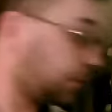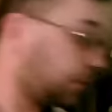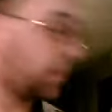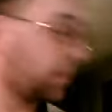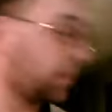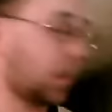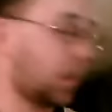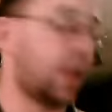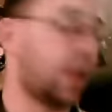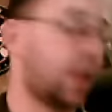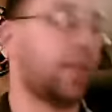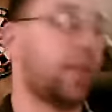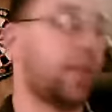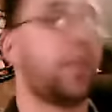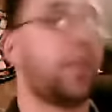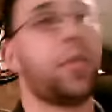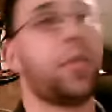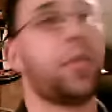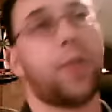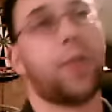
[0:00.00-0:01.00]
and then
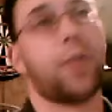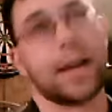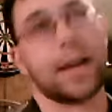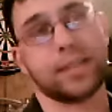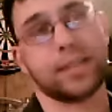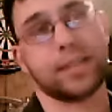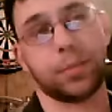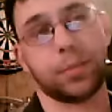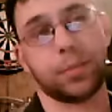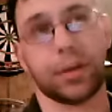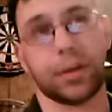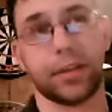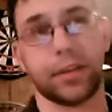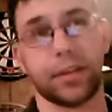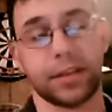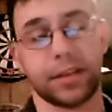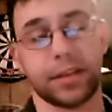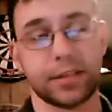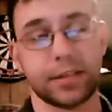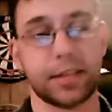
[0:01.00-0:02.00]
the thoracic breathing
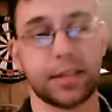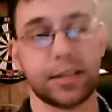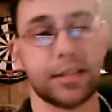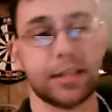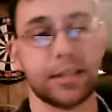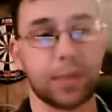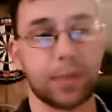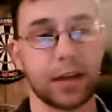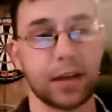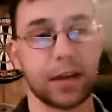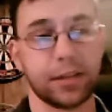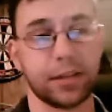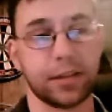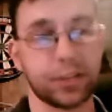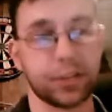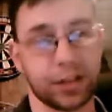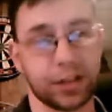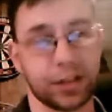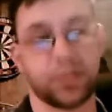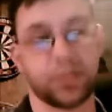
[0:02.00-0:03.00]
is expanding the
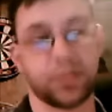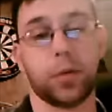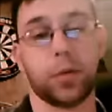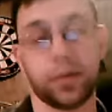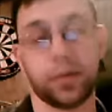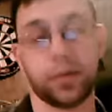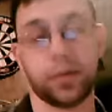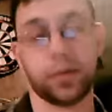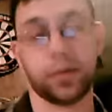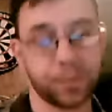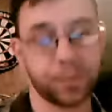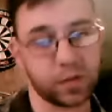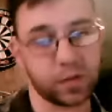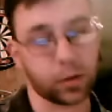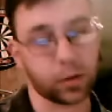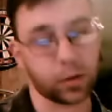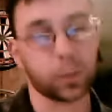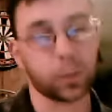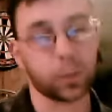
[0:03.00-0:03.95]
chest wall. So,